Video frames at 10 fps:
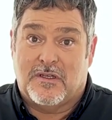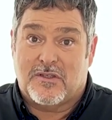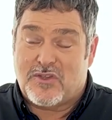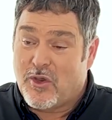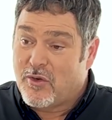
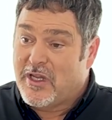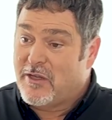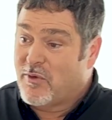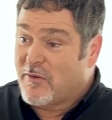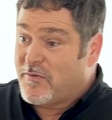So he
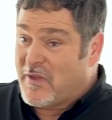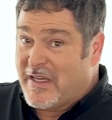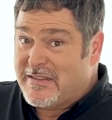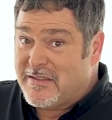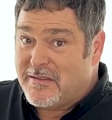
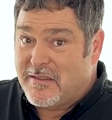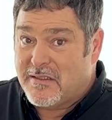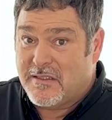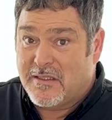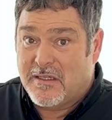reflected,
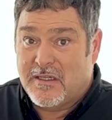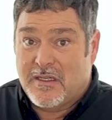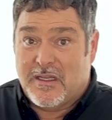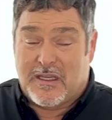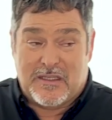
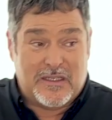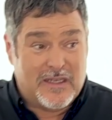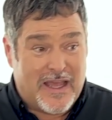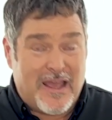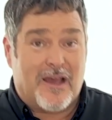and then
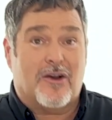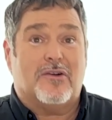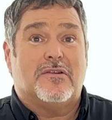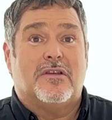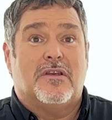
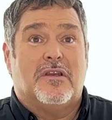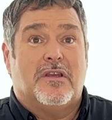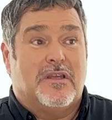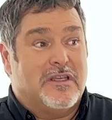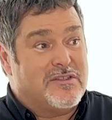now
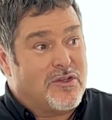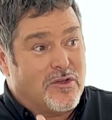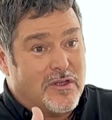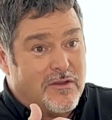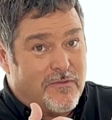he's
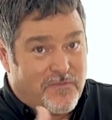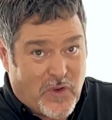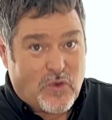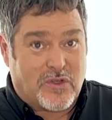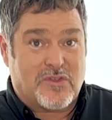going to
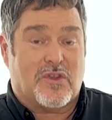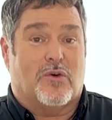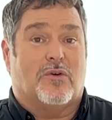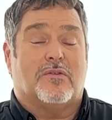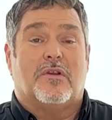focus
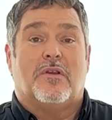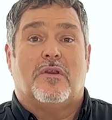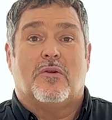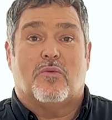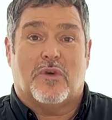on
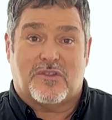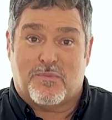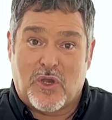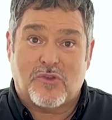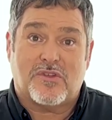what's
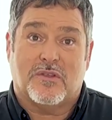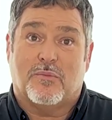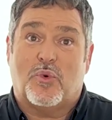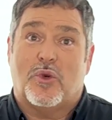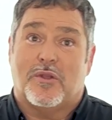most
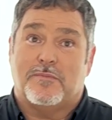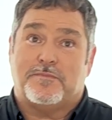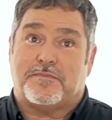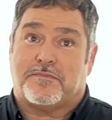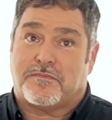important.
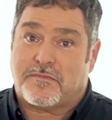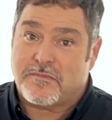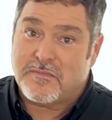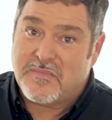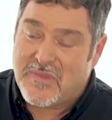
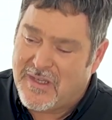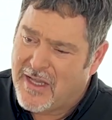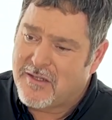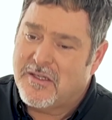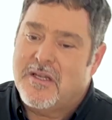
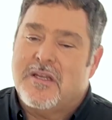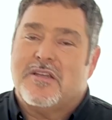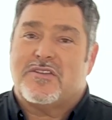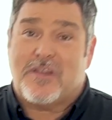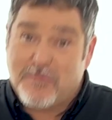Now,
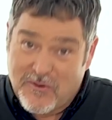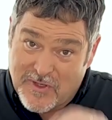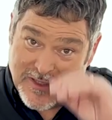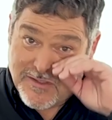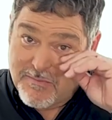some of
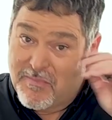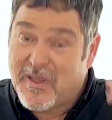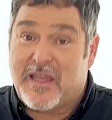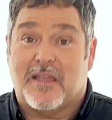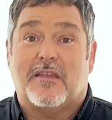us
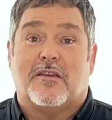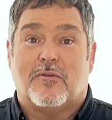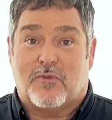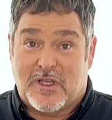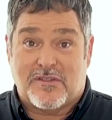make
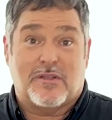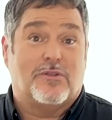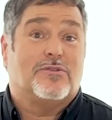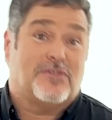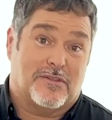
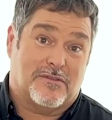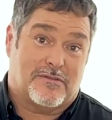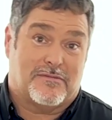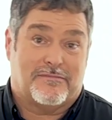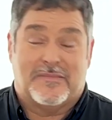resolutions